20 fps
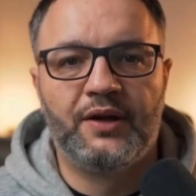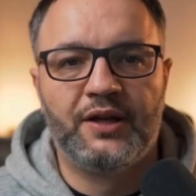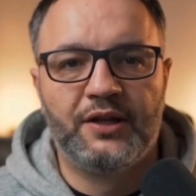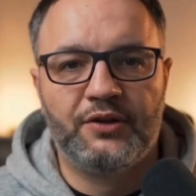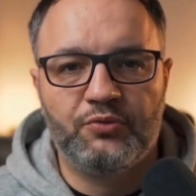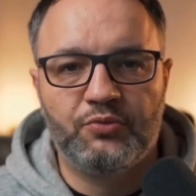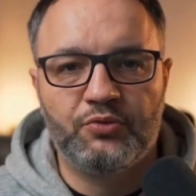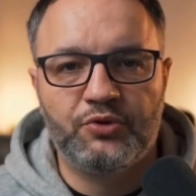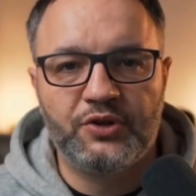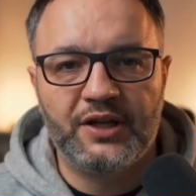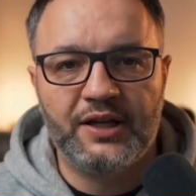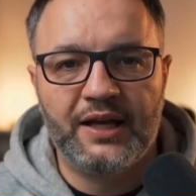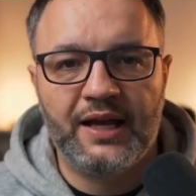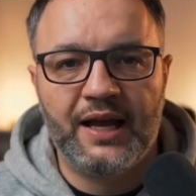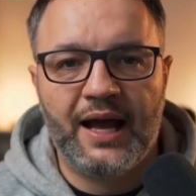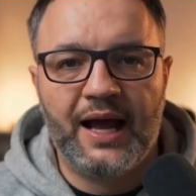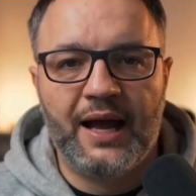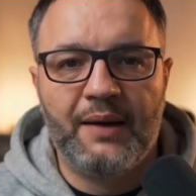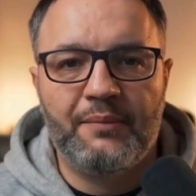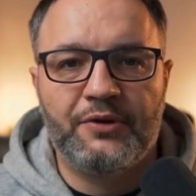It really
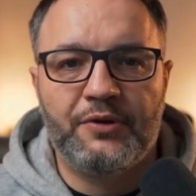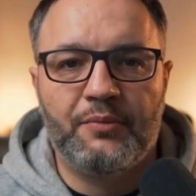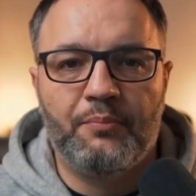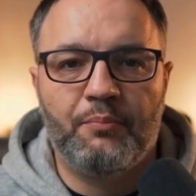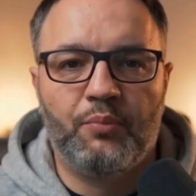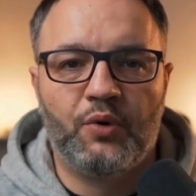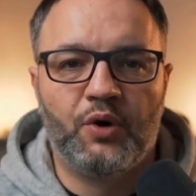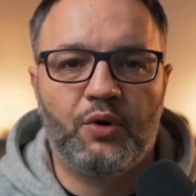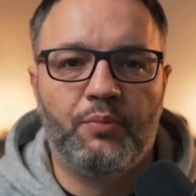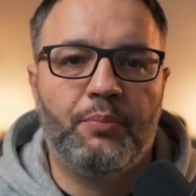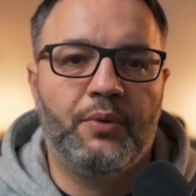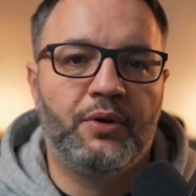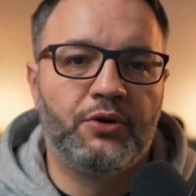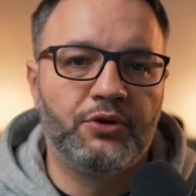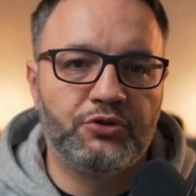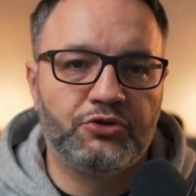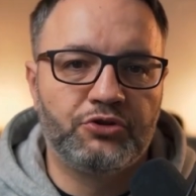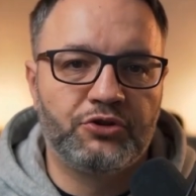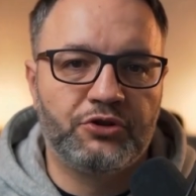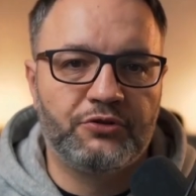helps more
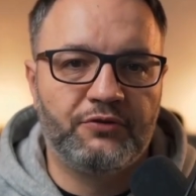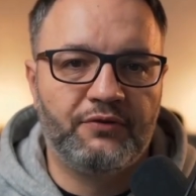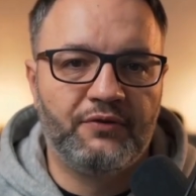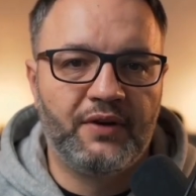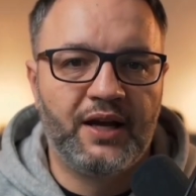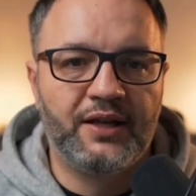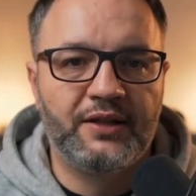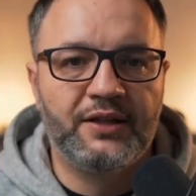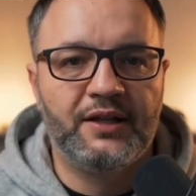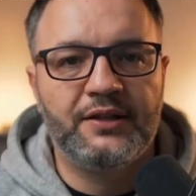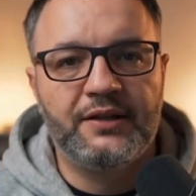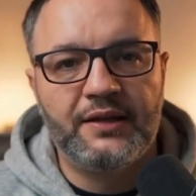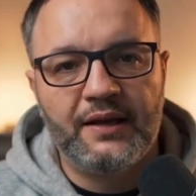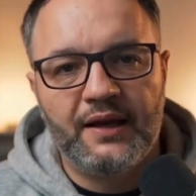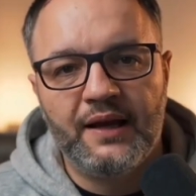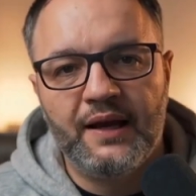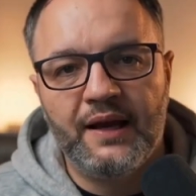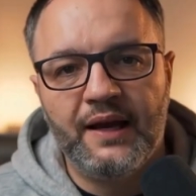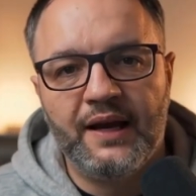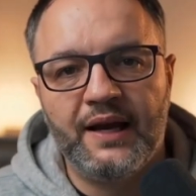producers find it,
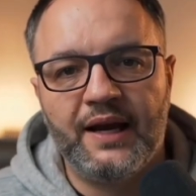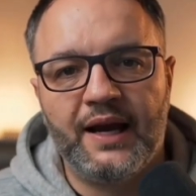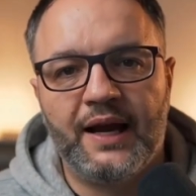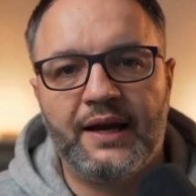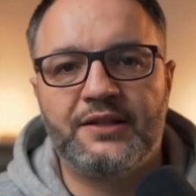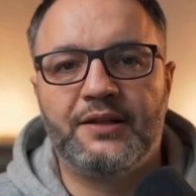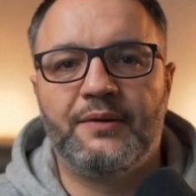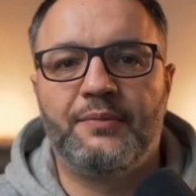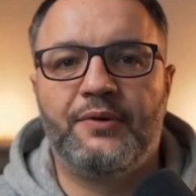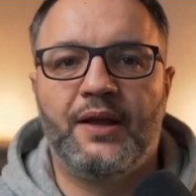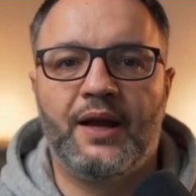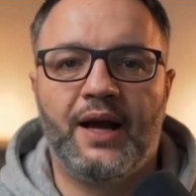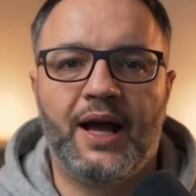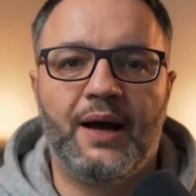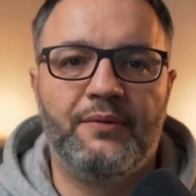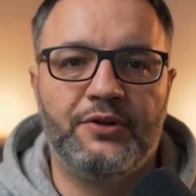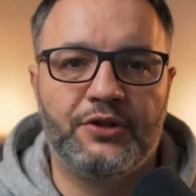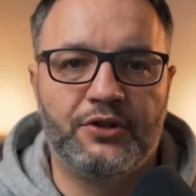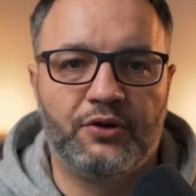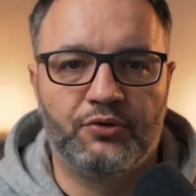and
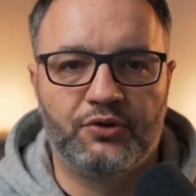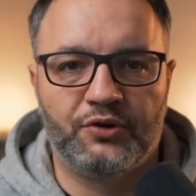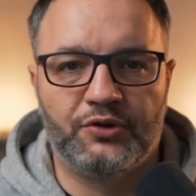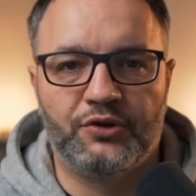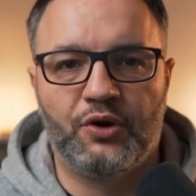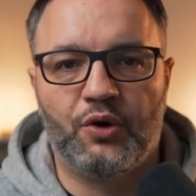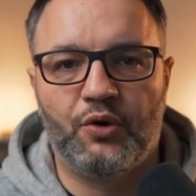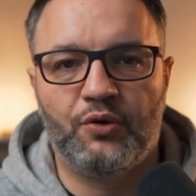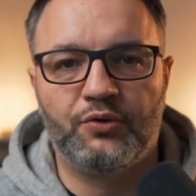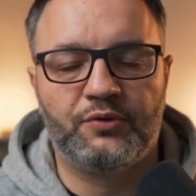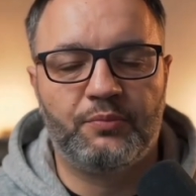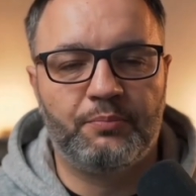subscribe so you don't